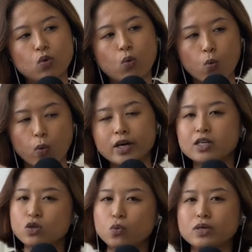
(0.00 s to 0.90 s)
work
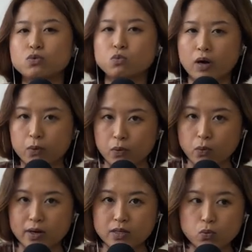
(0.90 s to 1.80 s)
towards where we
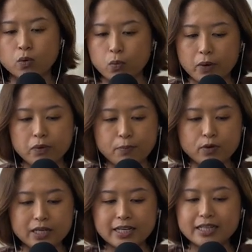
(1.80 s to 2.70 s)
want where we
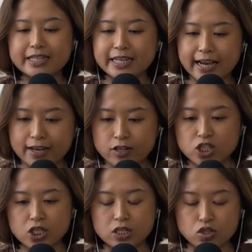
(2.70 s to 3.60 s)
put in the
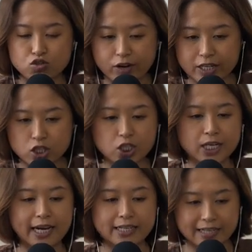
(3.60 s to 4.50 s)
energy the strategy
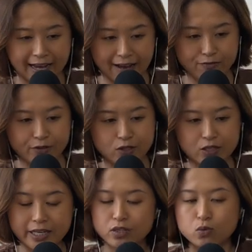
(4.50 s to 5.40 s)
and the effort to
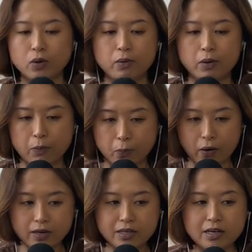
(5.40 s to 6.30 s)
get to where we
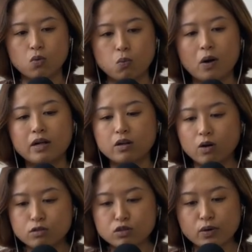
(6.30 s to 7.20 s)
want while
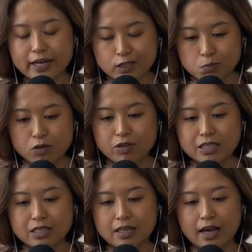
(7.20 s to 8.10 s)
also
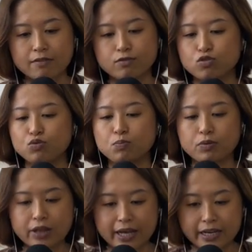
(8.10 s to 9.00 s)
experience life through
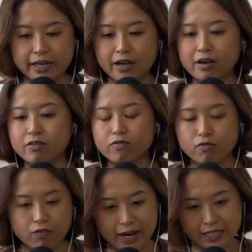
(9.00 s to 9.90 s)
play
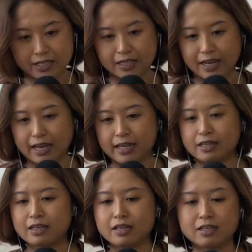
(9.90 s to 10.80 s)
rest
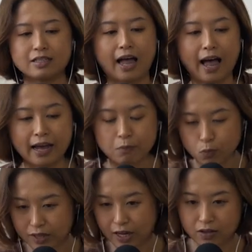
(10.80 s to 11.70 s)
and time
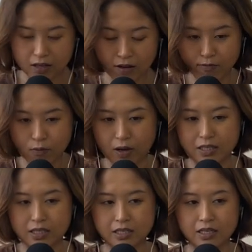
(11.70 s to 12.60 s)
with our loved
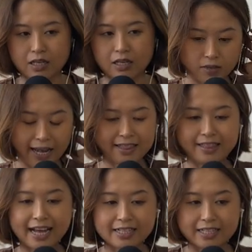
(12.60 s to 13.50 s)
ones and
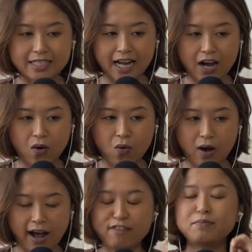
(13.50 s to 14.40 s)
that is how
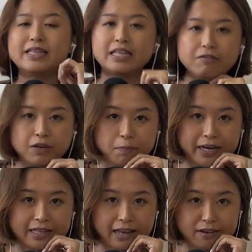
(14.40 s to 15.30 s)
i've been living my
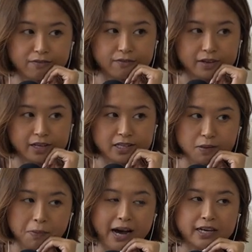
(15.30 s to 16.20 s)
life in the
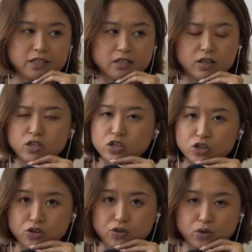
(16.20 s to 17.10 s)
past
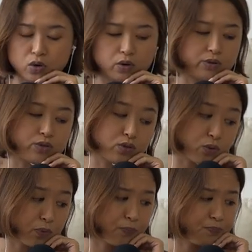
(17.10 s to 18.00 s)
year or
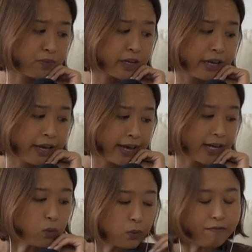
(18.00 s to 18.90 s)
so
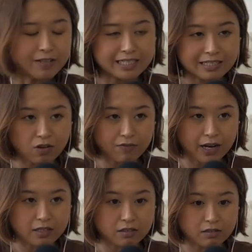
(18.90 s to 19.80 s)
and with this soft
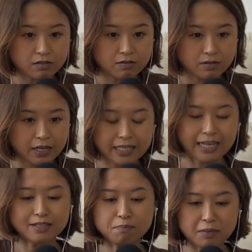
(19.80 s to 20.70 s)
hustle it
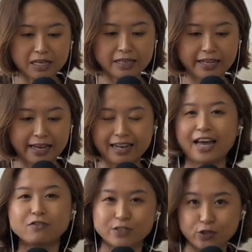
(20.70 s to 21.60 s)
doesn't mean that
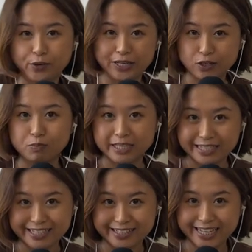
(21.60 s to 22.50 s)
life is going to be
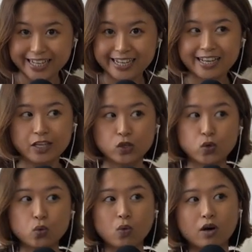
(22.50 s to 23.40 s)
easy
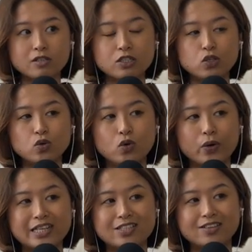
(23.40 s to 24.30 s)
you are still
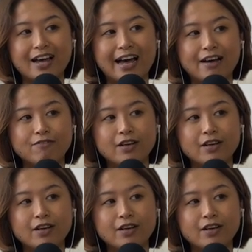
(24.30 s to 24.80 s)
going to have